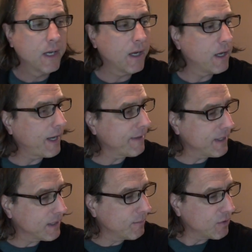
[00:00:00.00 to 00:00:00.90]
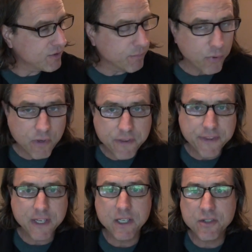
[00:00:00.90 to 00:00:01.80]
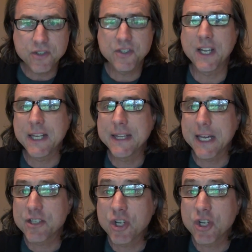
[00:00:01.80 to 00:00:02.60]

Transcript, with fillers: Uh, I think the most important thing is setting that